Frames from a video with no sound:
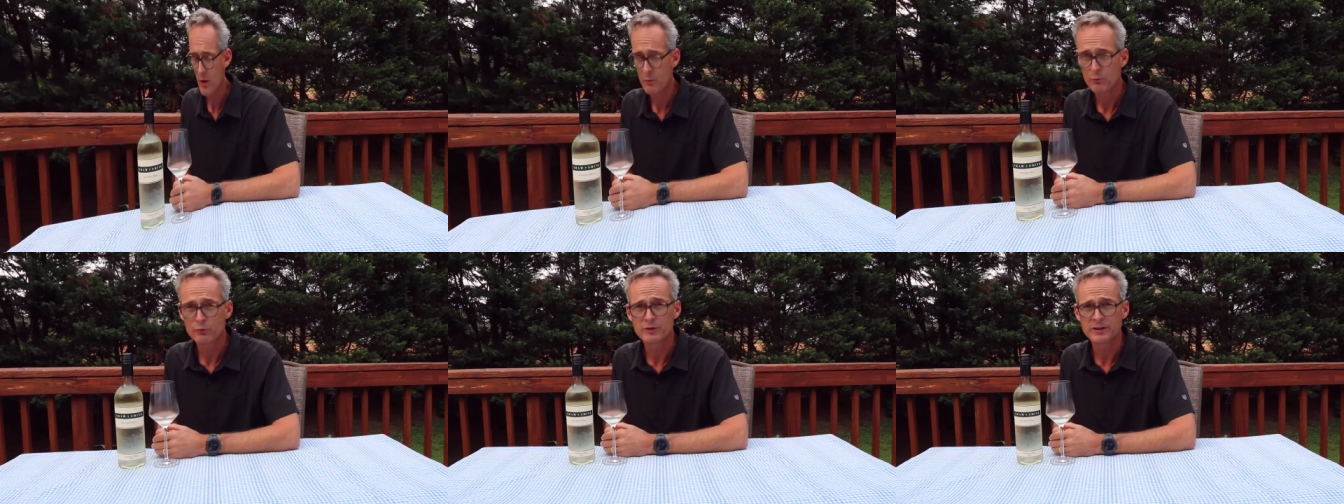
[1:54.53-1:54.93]

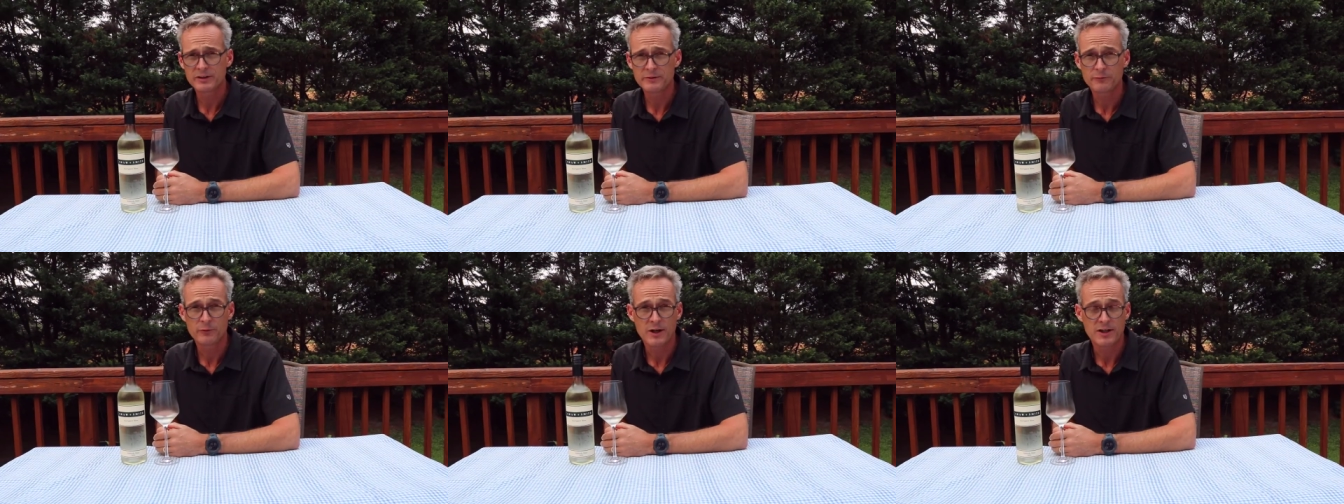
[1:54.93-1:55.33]

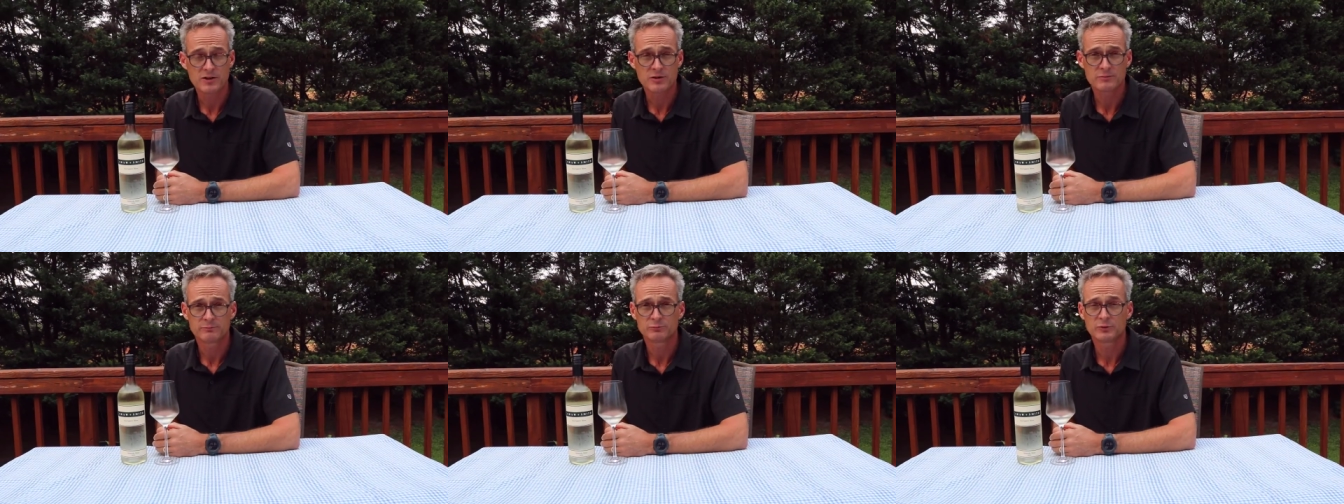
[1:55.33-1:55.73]
Really
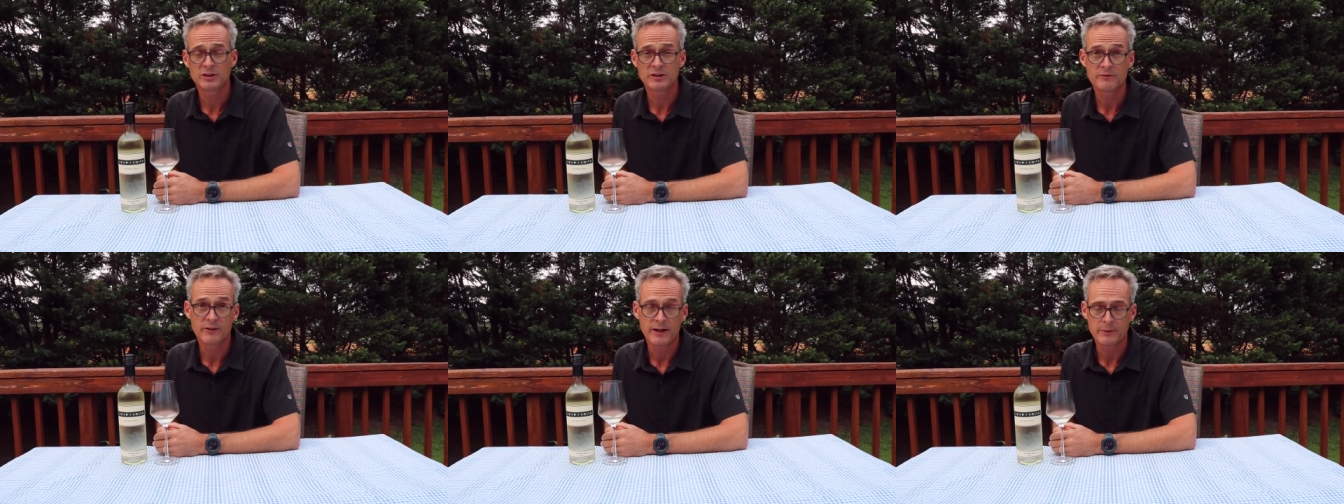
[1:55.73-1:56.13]
fresh,
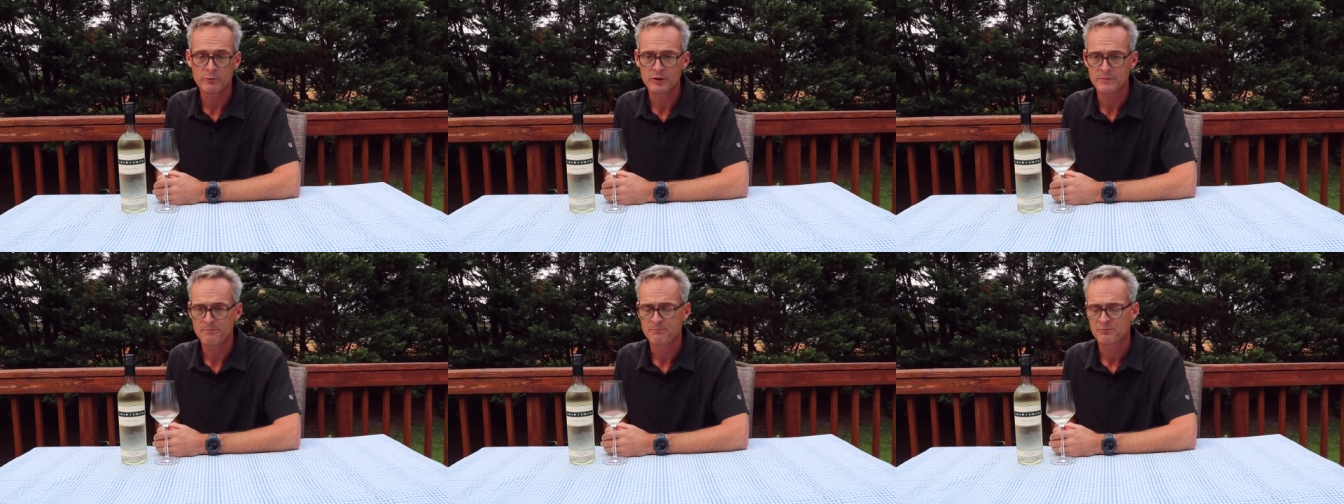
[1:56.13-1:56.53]
really
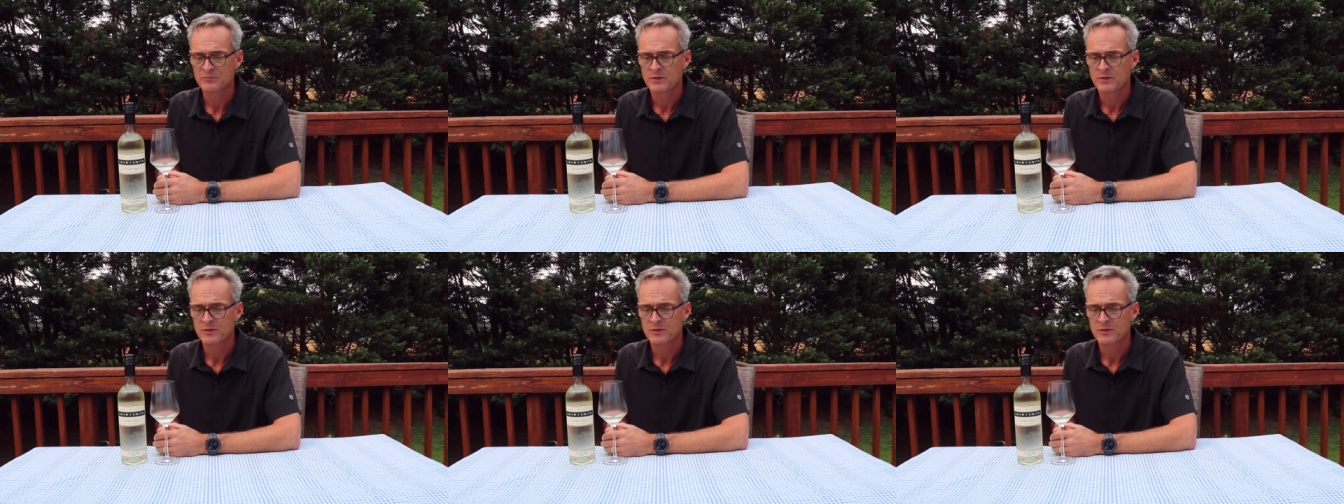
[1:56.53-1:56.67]
vibrant.